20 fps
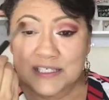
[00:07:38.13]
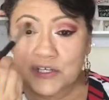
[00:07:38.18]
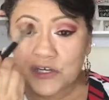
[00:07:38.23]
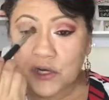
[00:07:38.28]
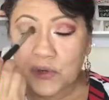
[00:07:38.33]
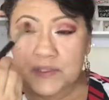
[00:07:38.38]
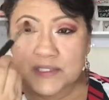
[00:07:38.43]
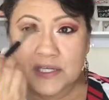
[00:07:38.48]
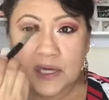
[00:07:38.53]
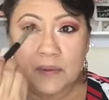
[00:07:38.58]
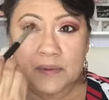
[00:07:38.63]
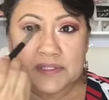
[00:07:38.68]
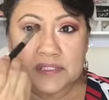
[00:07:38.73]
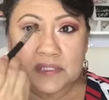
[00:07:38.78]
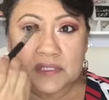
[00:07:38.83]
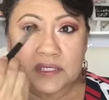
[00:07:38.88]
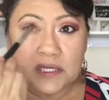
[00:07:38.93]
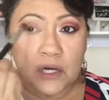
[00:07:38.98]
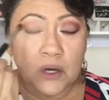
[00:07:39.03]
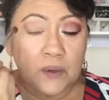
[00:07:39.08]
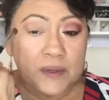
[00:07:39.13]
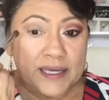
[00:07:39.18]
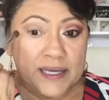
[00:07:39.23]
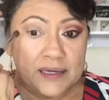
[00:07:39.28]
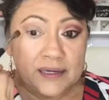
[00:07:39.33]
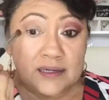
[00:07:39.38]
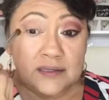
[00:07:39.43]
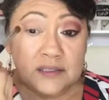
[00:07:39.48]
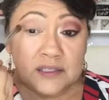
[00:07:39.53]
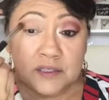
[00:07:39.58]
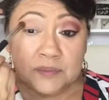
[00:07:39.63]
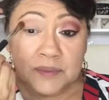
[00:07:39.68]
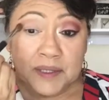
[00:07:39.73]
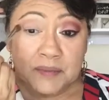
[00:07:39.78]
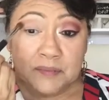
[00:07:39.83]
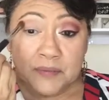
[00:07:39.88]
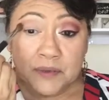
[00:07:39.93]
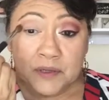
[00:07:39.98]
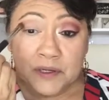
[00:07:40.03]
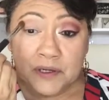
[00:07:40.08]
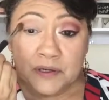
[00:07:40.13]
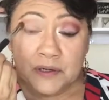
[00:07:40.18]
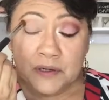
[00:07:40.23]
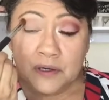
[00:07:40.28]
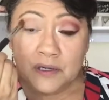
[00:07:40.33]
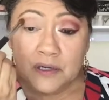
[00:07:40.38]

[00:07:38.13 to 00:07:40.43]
you know, it's always going to go in a little bit more.